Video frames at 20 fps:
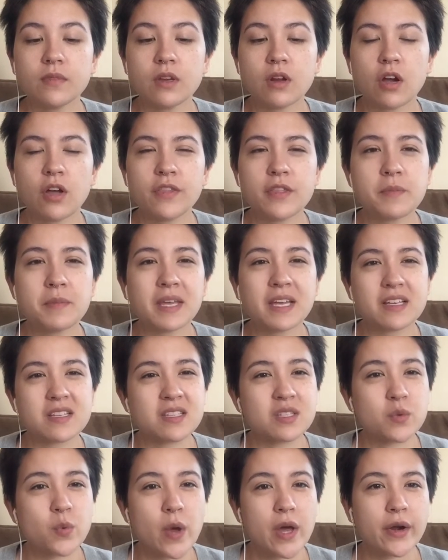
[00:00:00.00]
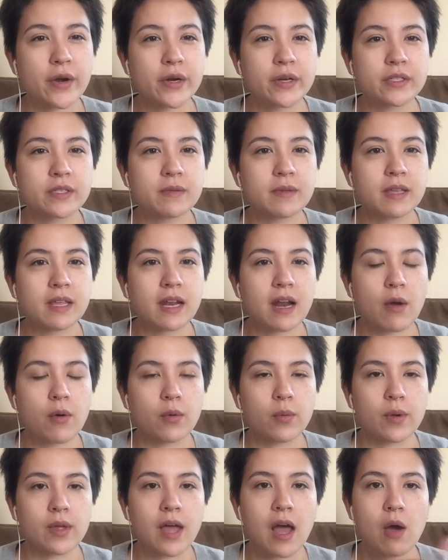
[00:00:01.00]
on them, like a sweater or something, then I
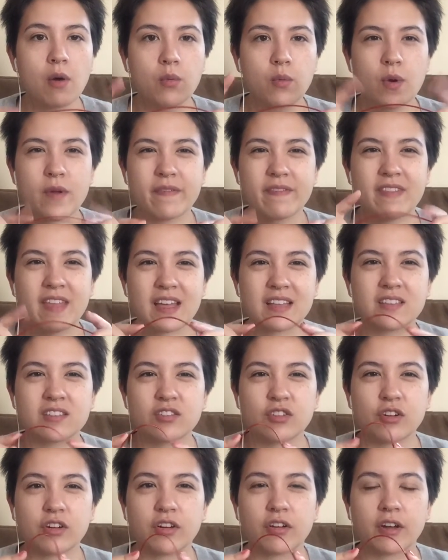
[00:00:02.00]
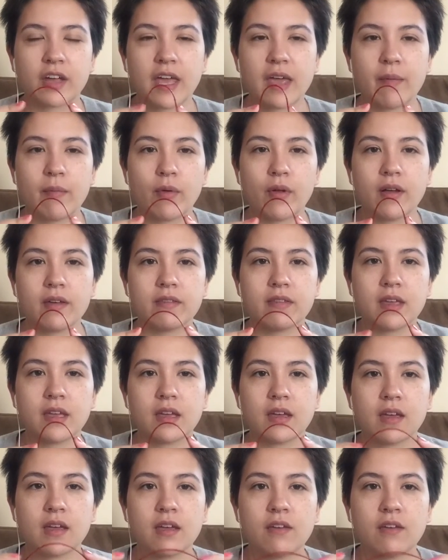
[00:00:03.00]
would want that sturdier cable, I think,